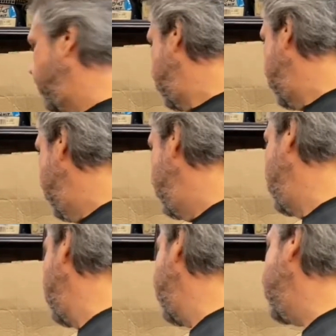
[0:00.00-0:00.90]
And
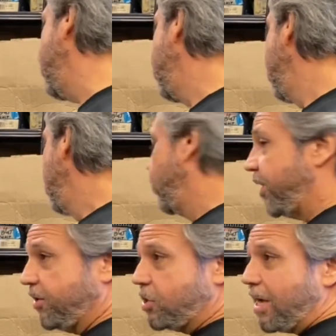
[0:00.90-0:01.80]
we're
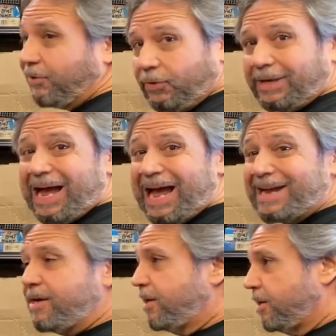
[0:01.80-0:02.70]
gonna talk to a
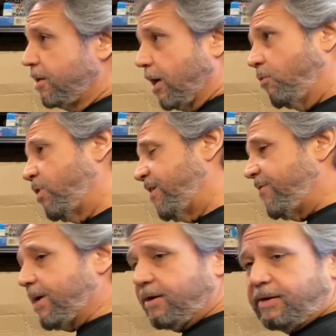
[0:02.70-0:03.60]
guy. I'll
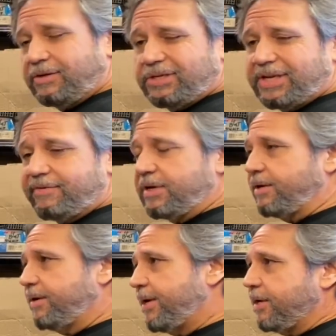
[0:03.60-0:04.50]
just give you a
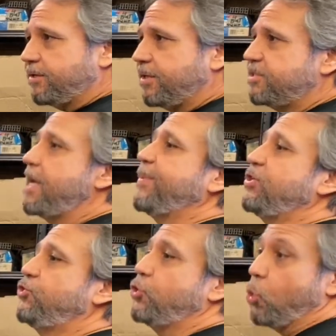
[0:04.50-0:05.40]
hint. His name
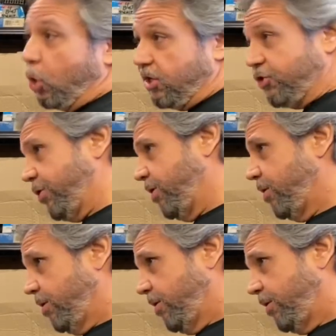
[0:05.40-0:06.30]
is George.
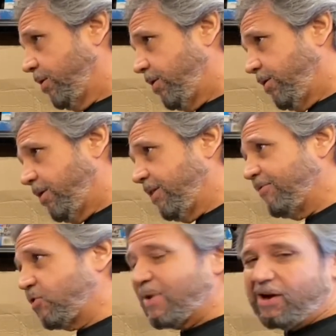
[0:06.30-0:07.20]
He
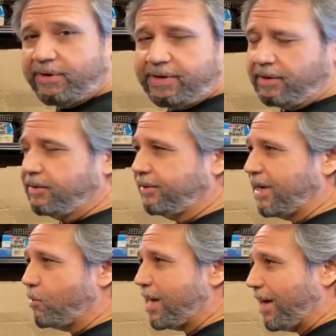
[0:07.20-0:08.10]
lives around here in
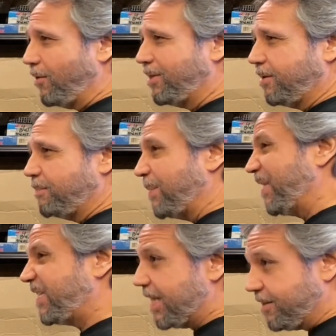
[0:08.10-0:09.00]
Ohio. I think
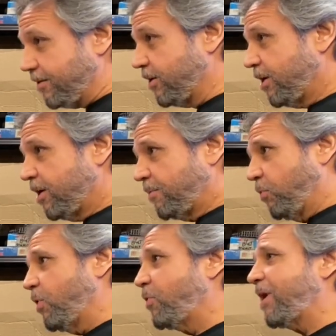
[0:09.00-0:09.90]
maybe Dayton. But
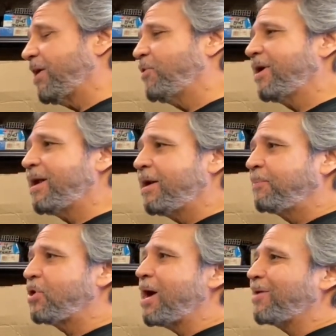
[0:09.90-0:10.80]
we're gonna end up
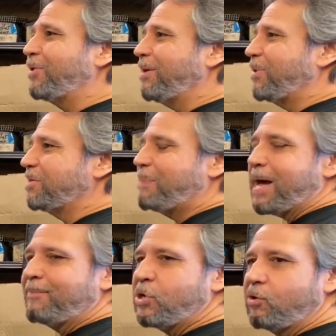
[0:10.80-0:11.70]
talking with him because
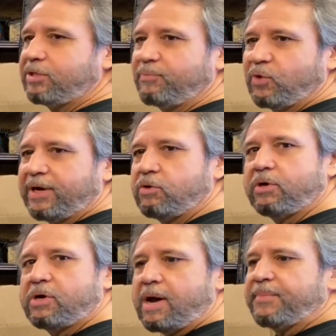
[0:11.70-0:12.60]
Bob knows him. We're gonna
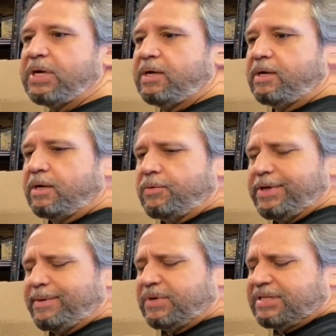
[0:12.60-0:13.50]
hook up with
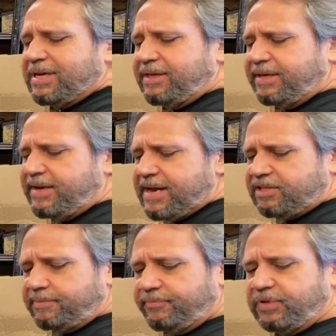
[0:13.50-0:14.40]
him because I think he has
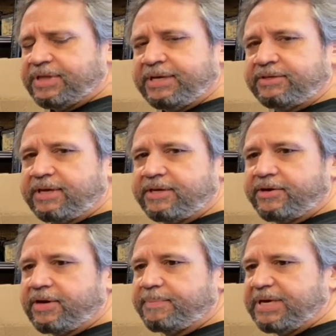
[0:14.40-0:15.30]
some things I think you're
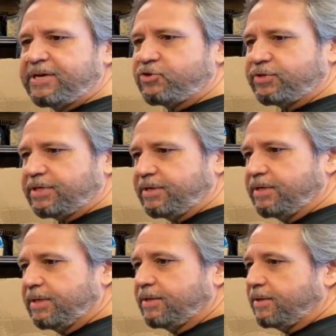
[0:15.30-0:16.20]
gonna be interested.
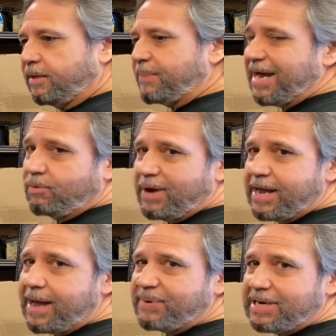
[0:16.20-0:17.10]
And by the way,
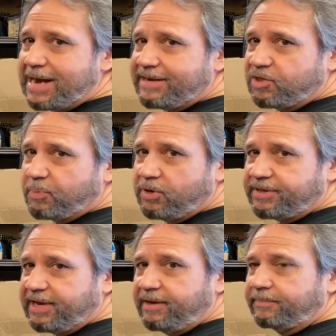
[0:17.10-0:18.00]
happy 90th
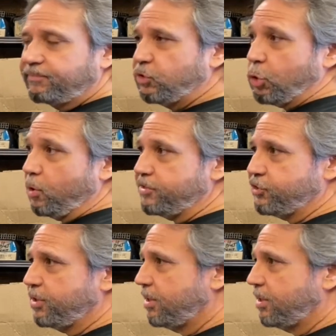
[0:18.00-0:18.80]
birthday, George.